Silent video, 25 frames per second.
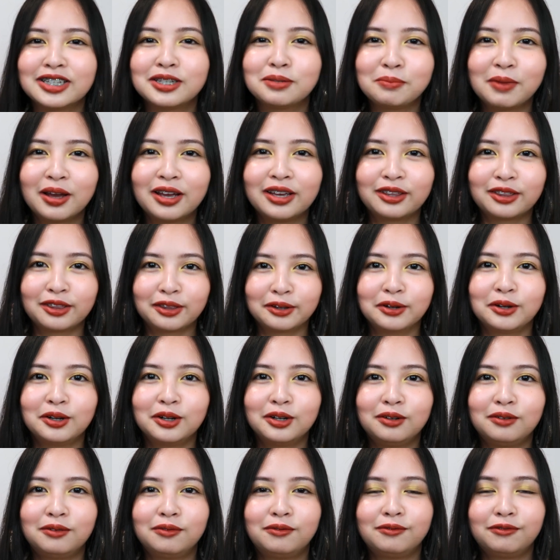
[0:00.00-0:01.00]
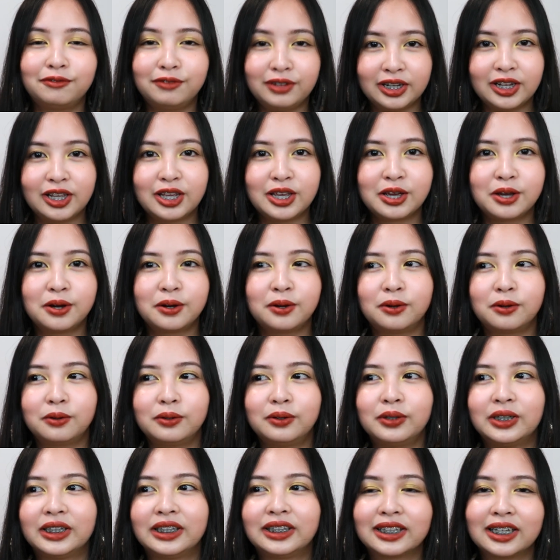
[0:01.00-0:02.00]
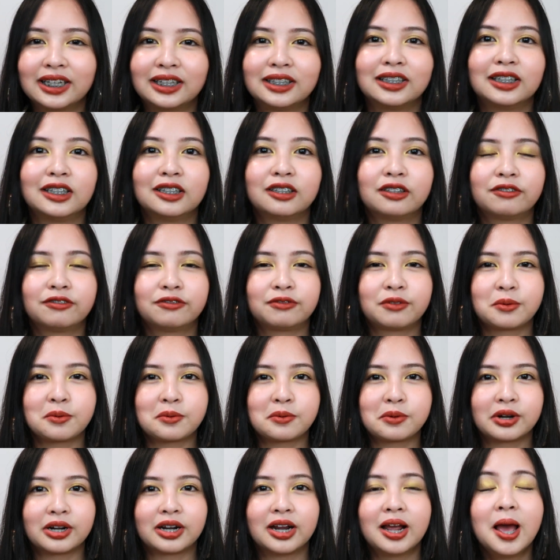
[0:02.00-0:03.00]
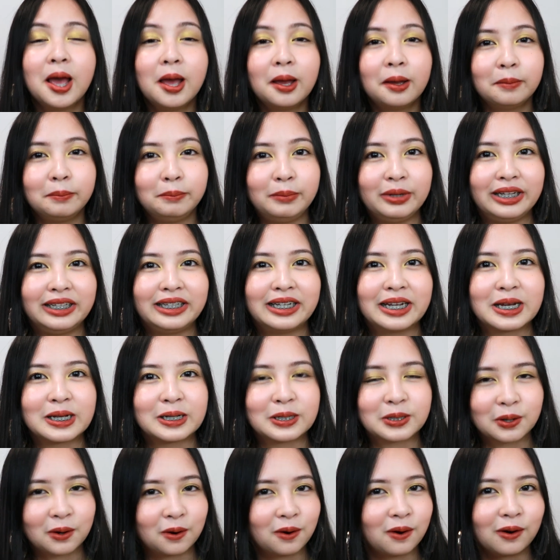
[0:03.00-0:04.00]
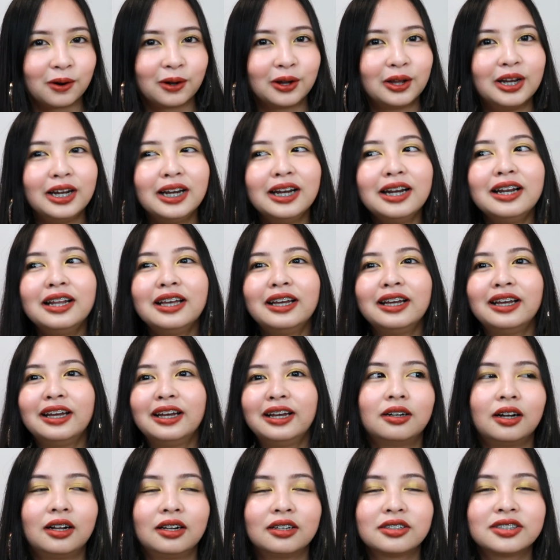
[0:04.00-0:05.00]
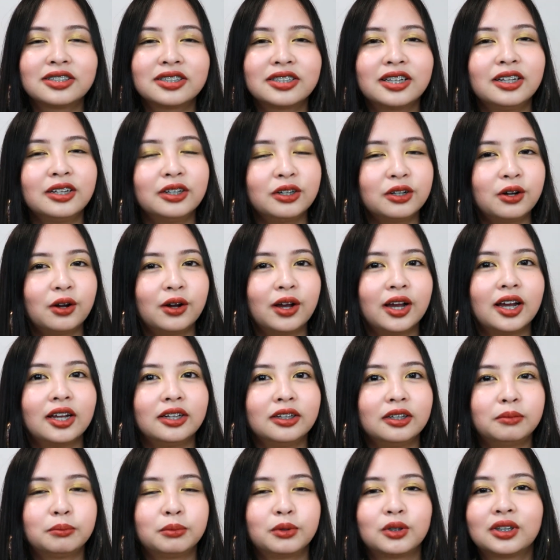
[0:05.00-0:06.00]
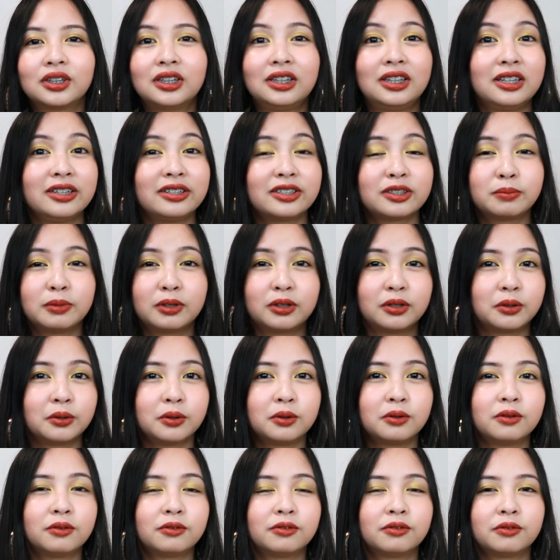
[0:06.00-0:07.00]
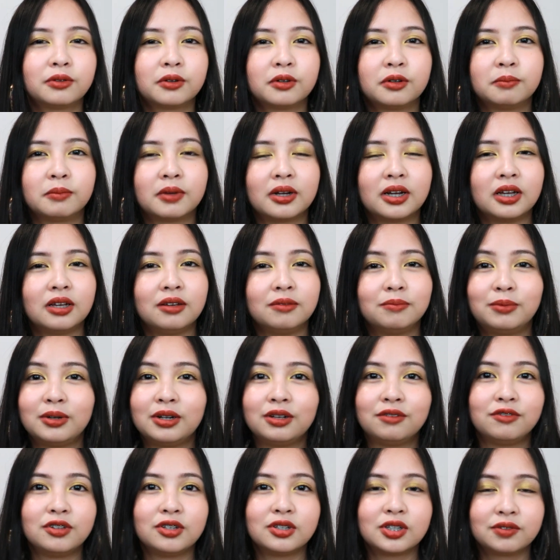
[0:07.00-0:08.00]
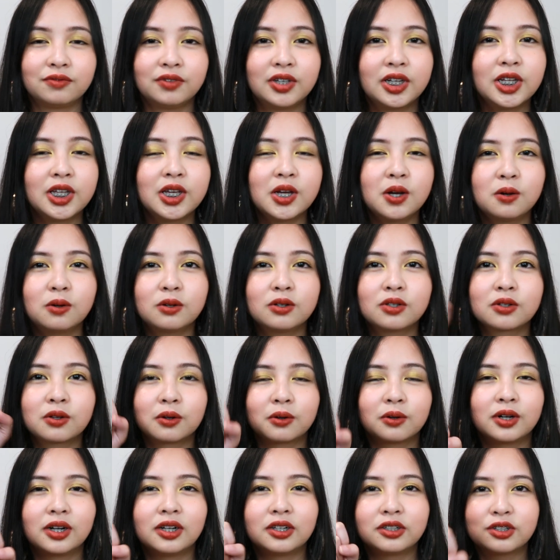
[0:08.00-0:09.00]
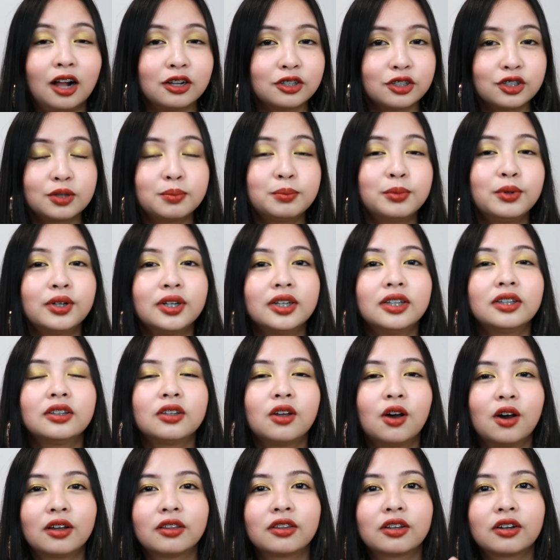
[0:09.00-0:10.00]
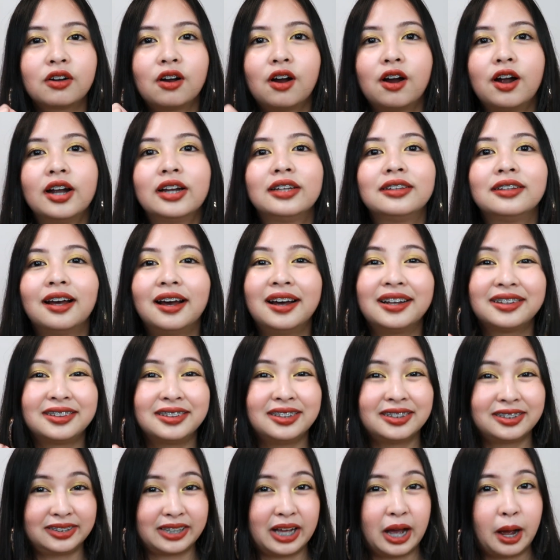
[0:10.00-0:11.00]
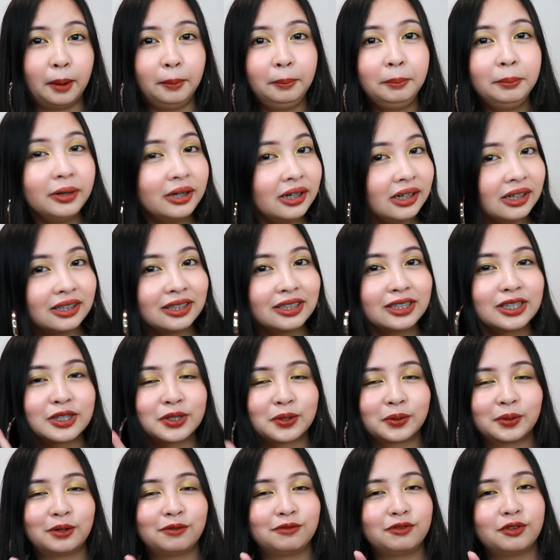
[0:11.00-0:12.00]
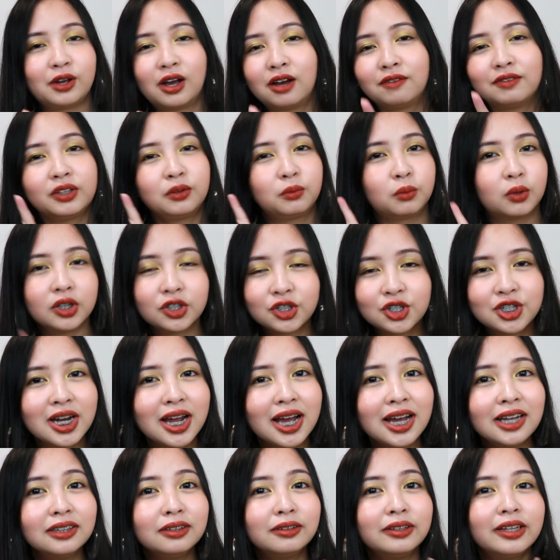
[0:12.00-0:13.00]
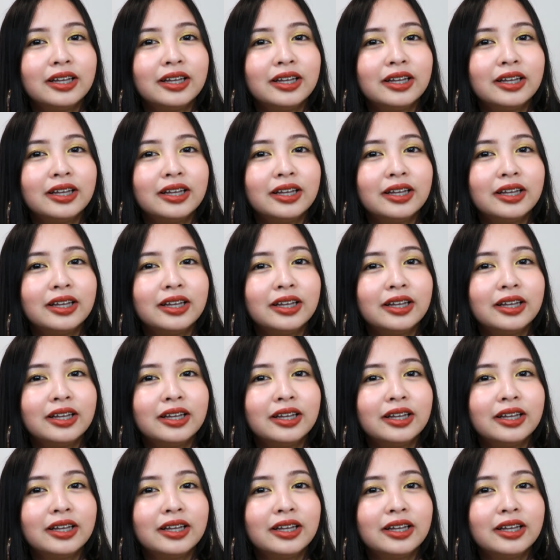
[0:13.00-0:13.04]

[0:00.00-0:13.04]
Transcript: is my third video intended for BTS haul. I'm just gonna go ahead and put the links below for my previous videos, or I'll just put it on the card at the top. So if you haven't watched that,